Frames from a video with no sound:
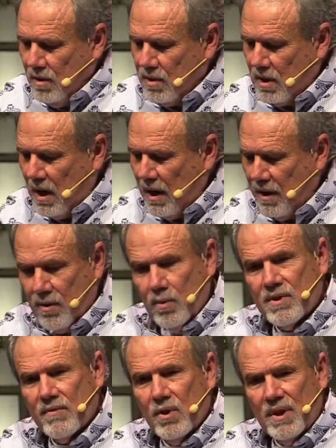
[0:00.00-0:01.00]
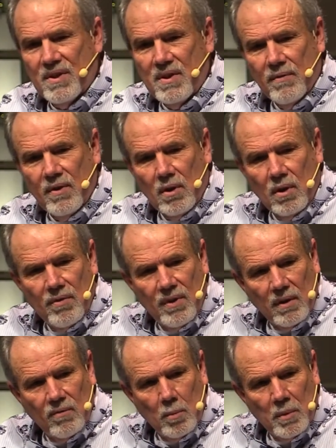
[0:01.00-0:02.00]
Tithe was a very difficult
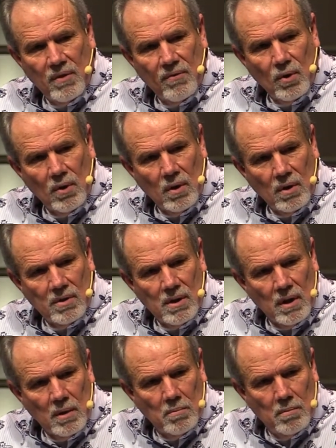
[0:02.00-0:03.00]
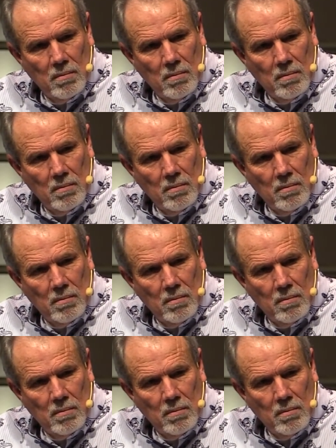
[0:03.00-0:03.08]
thing for me for a long time.